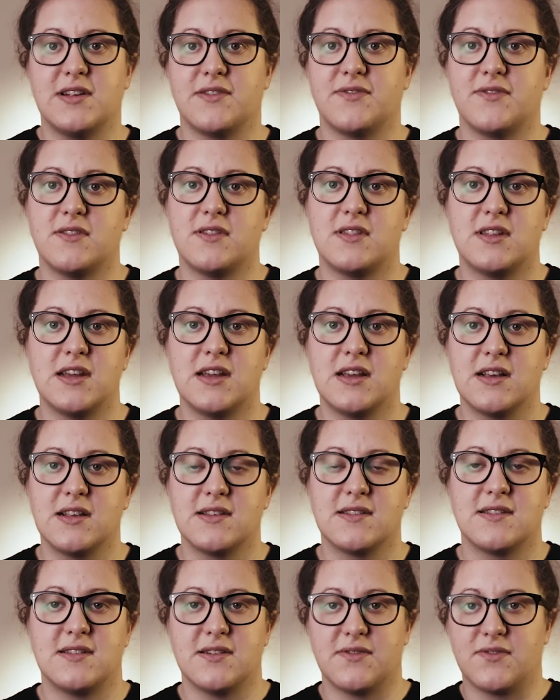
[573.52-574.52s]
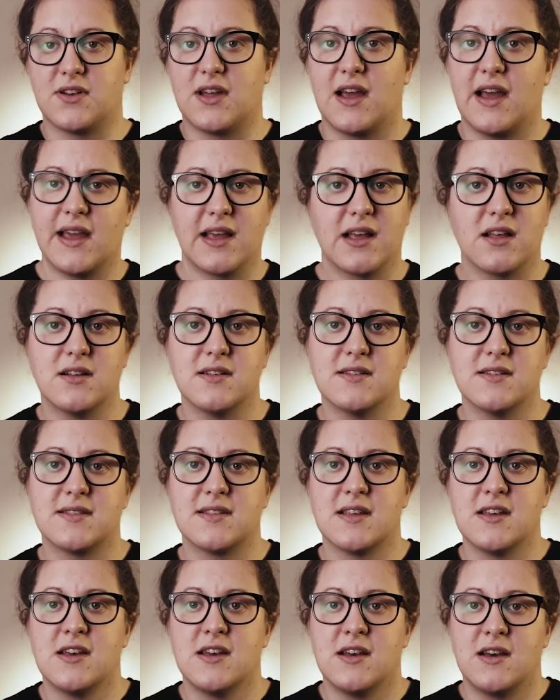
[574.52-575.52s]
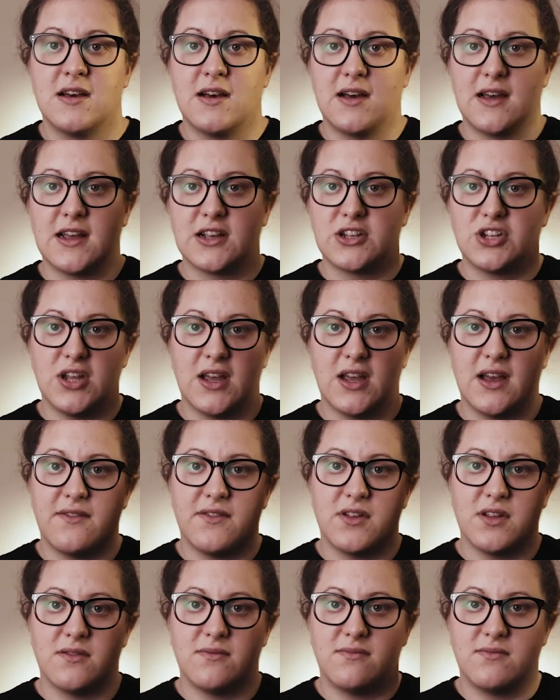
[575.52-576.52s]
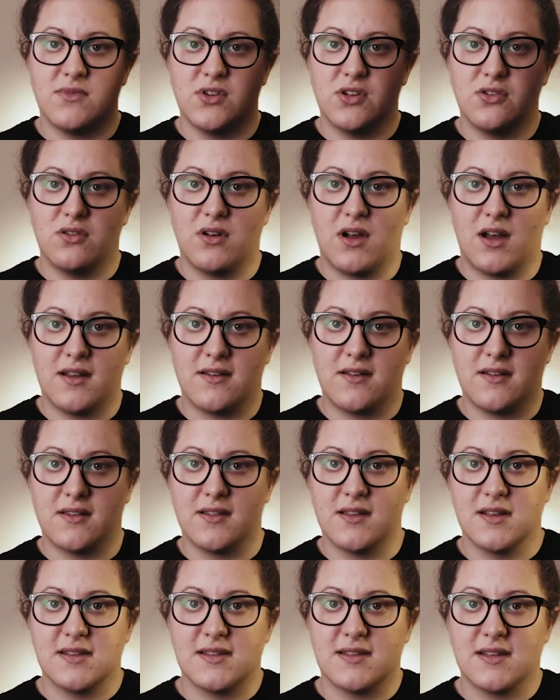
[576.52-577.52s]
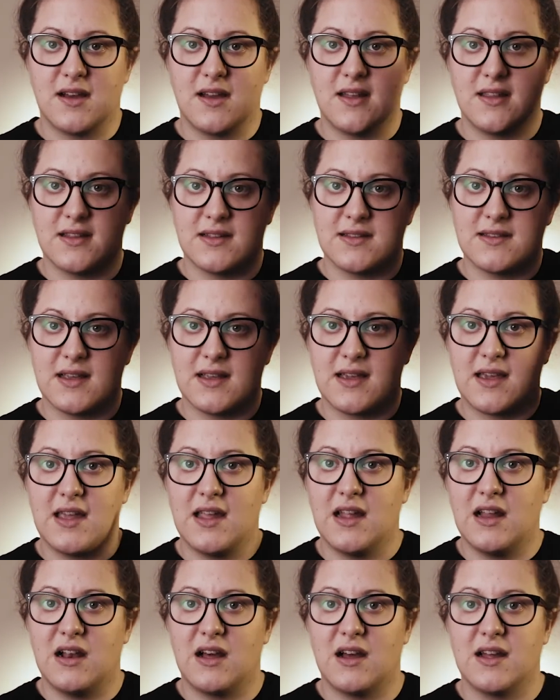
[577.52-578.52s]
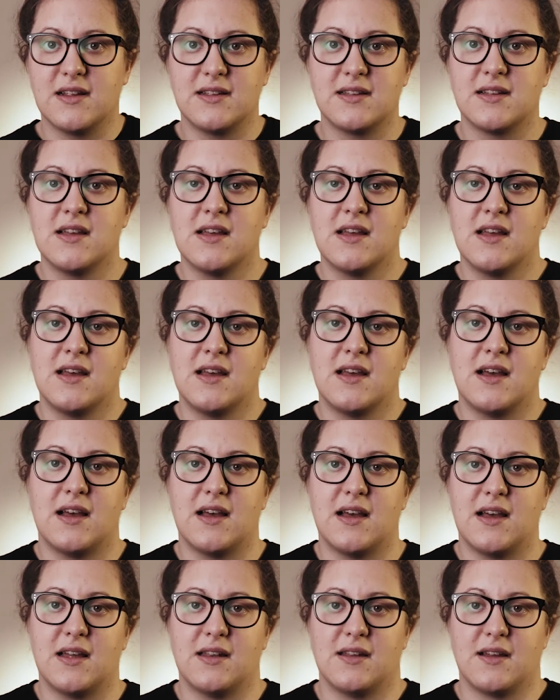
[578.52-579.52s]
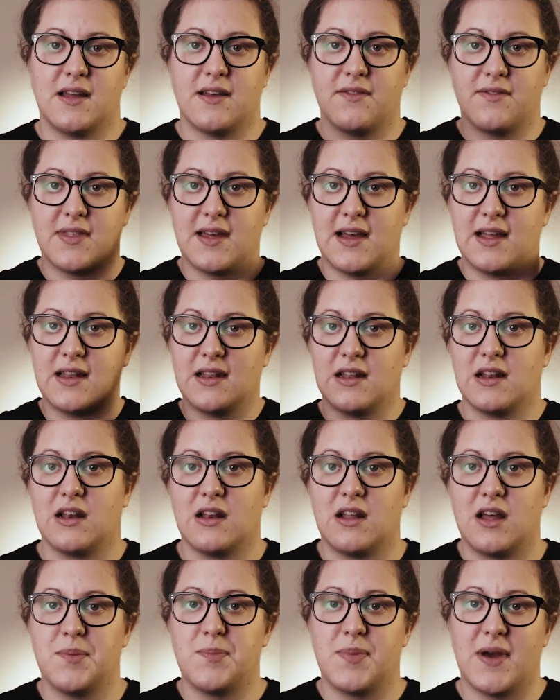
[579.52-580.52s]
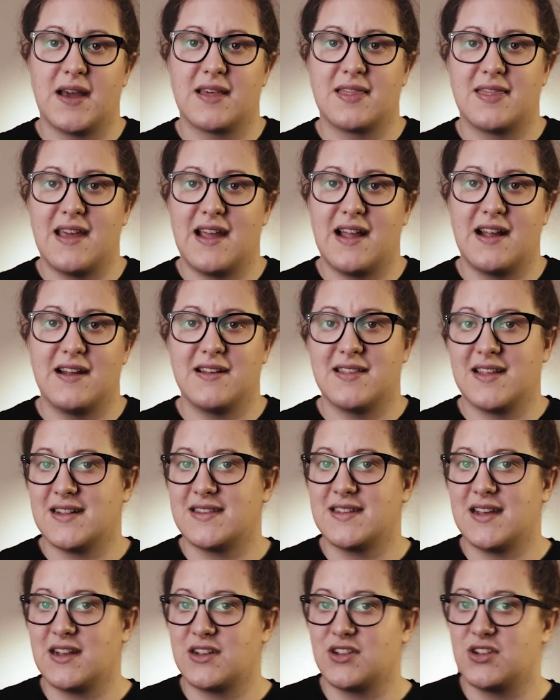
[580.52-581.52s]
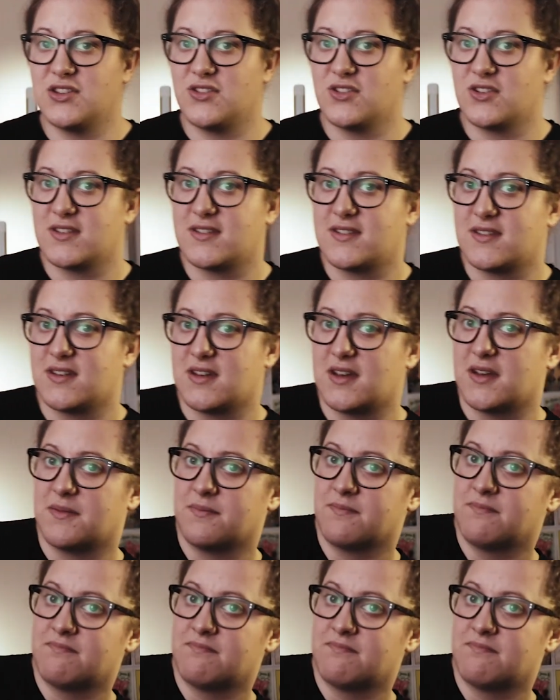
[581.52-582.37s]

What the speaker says: different things, different angles. I actually have a new light on this side that's a key light, and I have that little light back there. That's actually just a